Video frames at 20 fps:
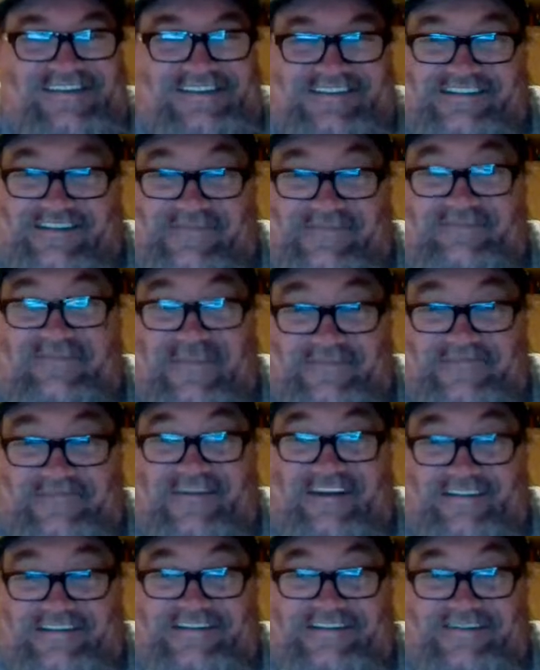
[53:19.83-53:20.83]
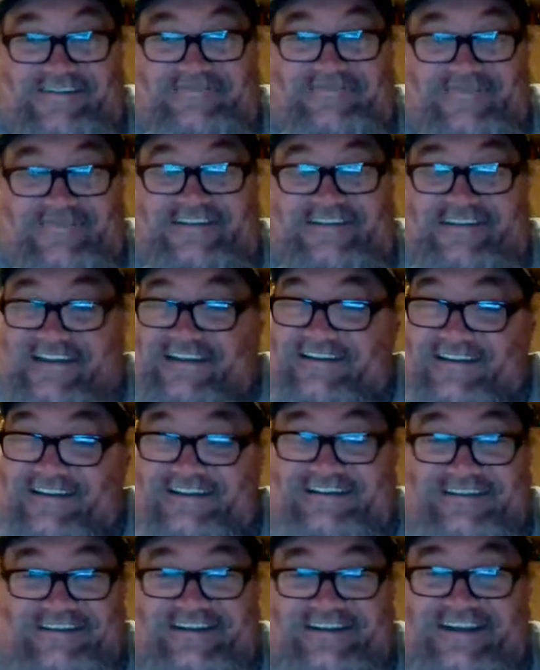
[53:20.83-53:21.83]
something, man, something.
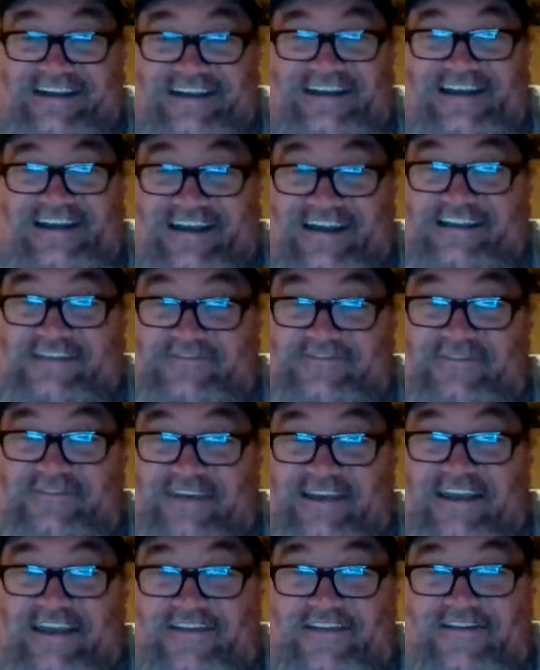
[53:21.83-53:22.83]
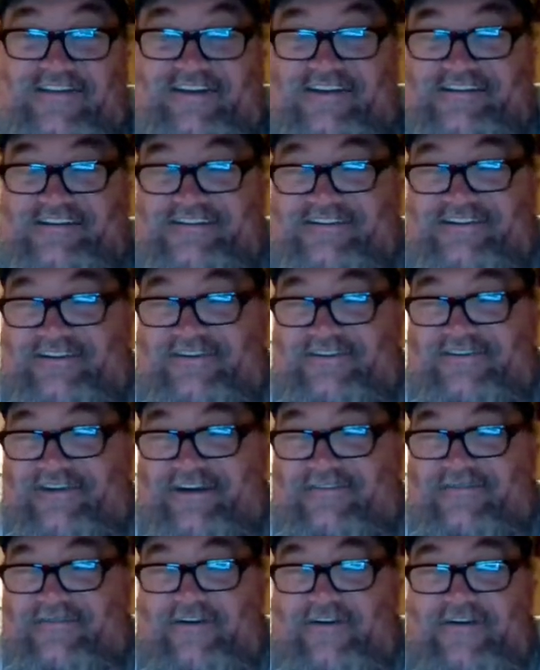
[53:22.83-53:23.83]
It's freaky looking. So
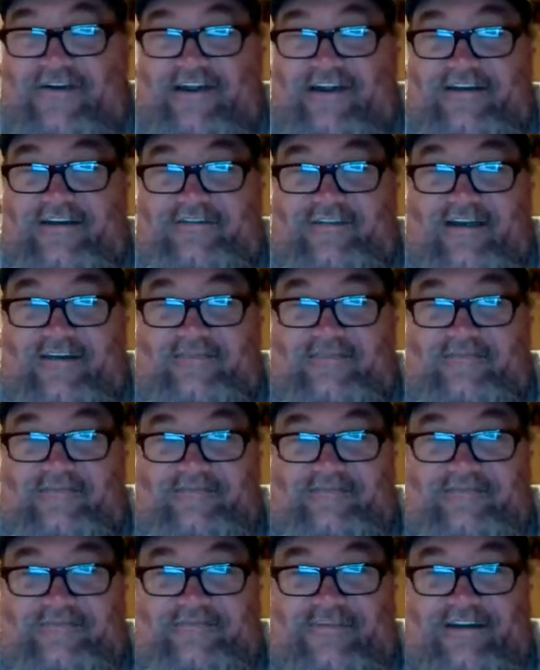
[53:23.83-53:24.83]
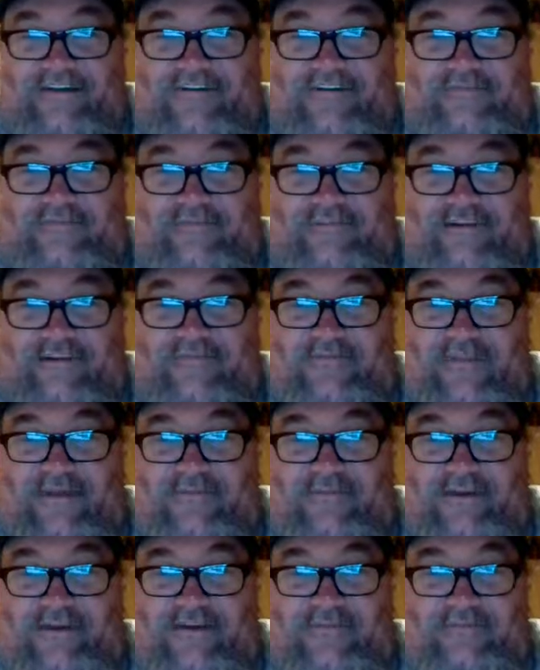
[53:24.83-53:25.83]
I figured I'd let
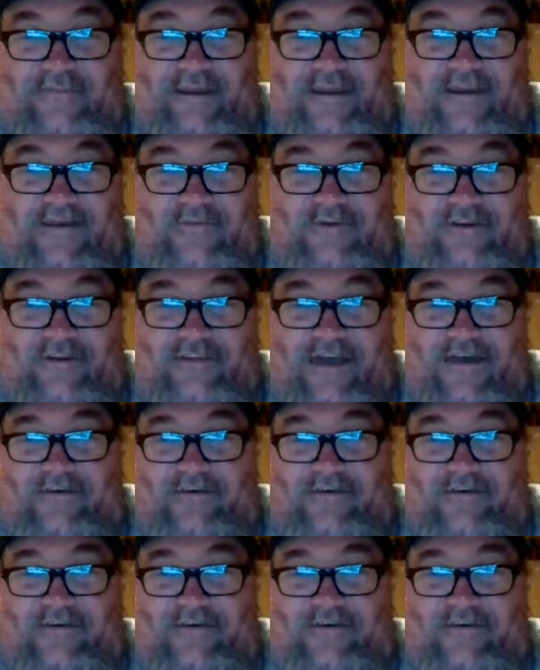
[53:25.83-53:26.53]
my Megan wear that